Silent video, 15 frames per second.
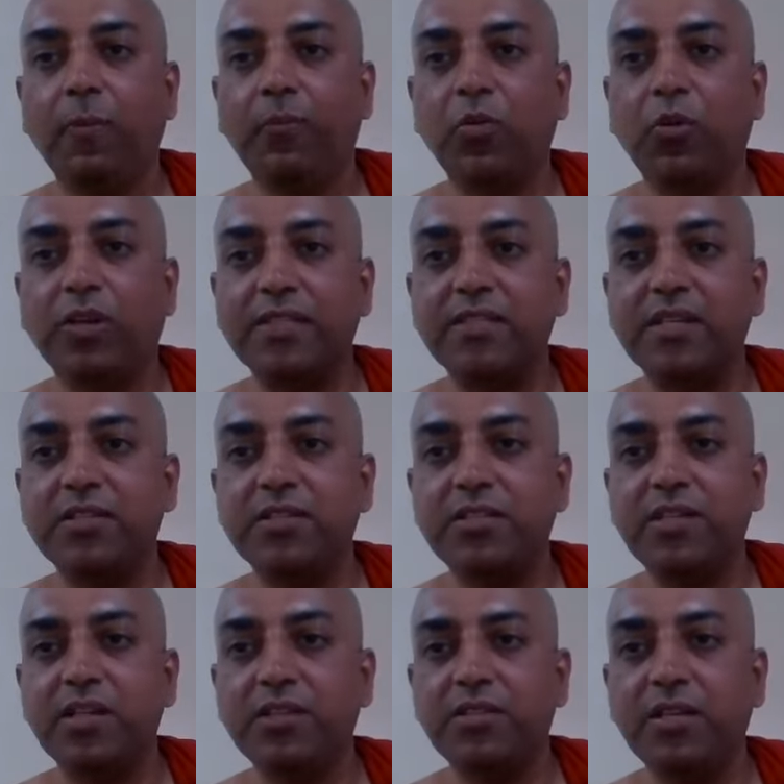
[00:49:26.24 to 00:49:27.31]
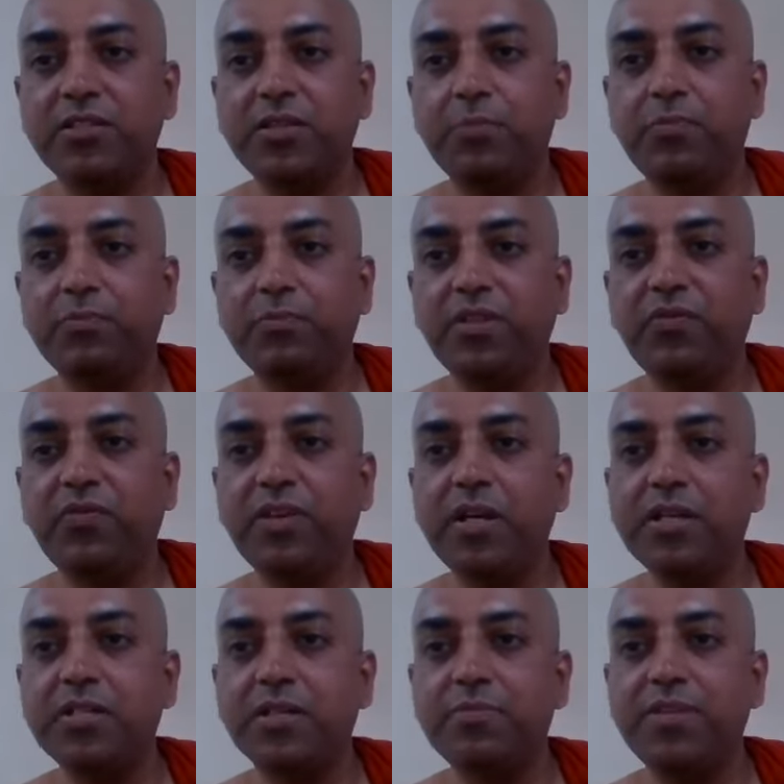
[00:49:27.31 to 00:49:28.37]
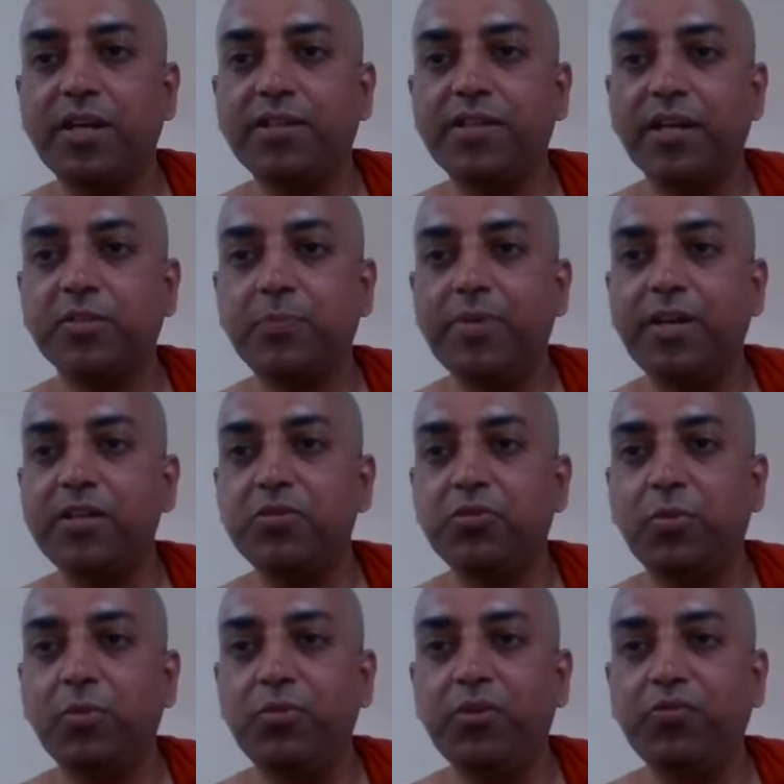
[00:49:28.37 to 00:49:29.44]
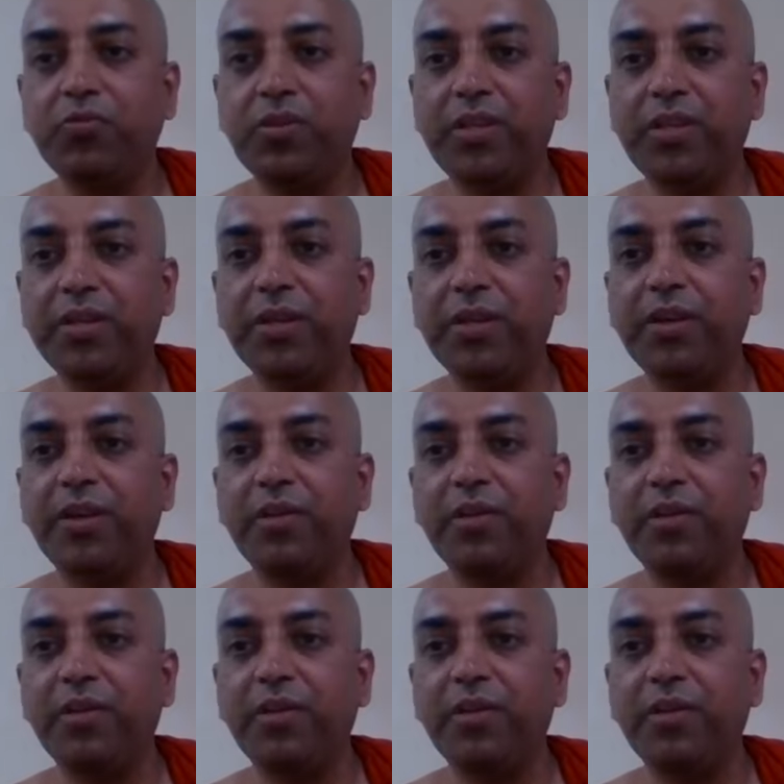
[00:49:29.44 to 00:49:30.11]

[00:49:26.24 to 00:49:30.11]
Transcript: Okay, such a difficult subject explained so beautifully.